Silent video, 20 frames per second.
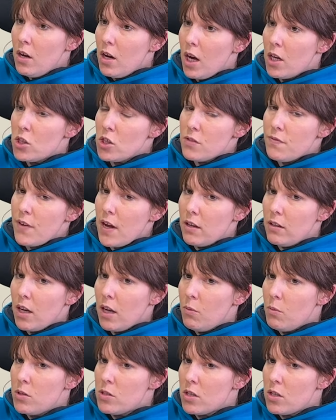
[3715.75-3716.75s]
I just found
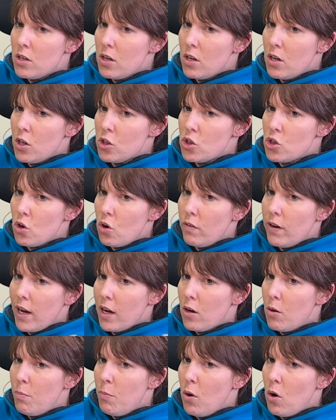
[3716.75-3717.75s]
it was a, a story I
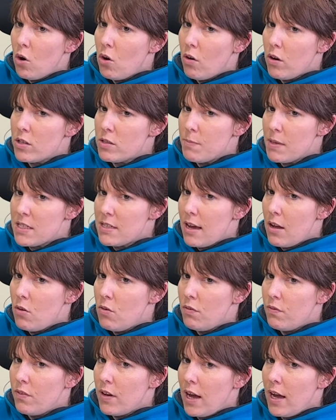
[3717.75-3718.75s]
could put across
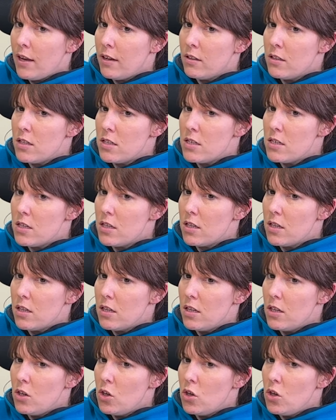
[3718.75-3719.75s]
myself, and
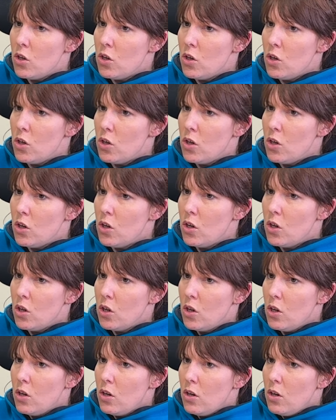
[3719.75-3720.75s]
YouTube's just a
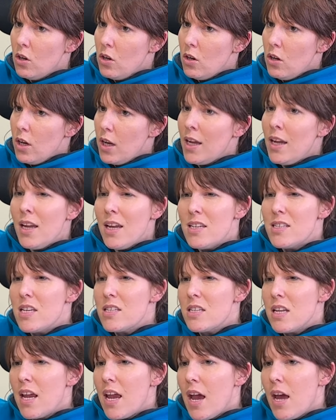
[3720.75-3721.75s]
better audience. it is,
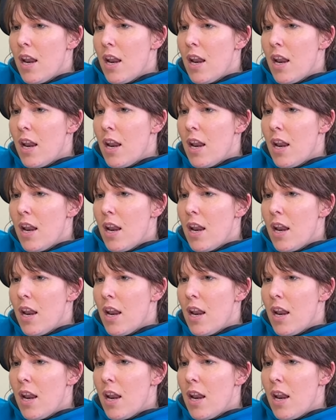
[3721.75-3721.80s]
isn't it?